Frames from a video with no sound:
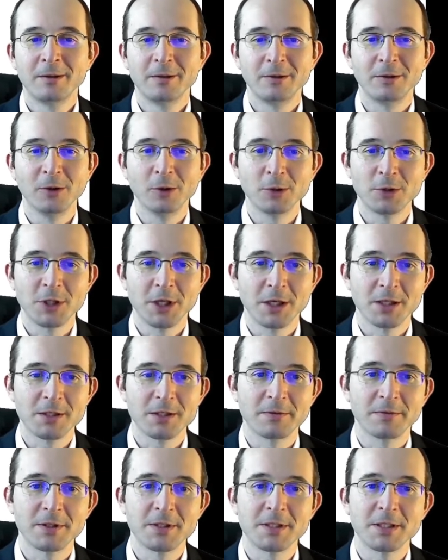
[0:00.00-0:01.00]
low chance
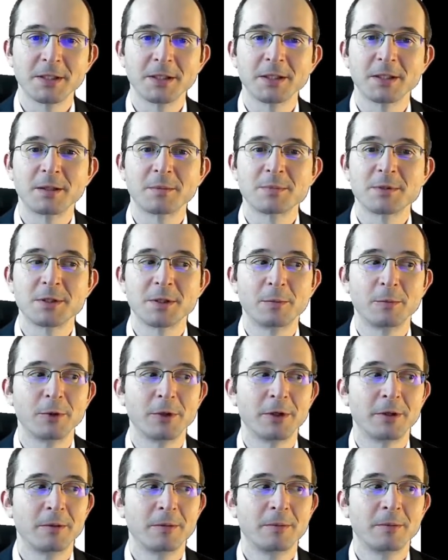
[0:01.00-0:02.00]
of us ending up
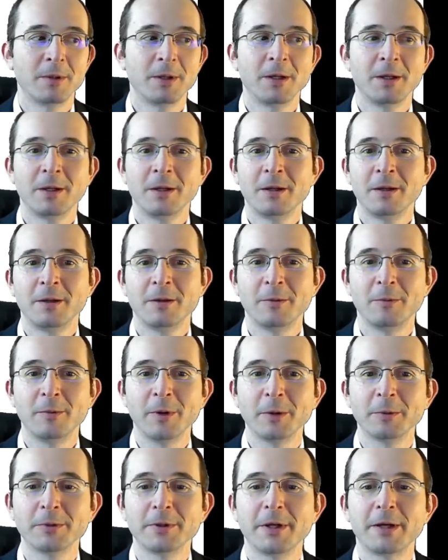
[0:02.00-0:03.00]
somewhere
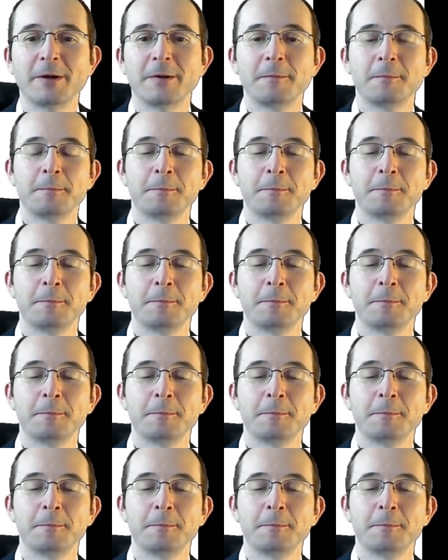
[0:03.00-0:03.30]
around there.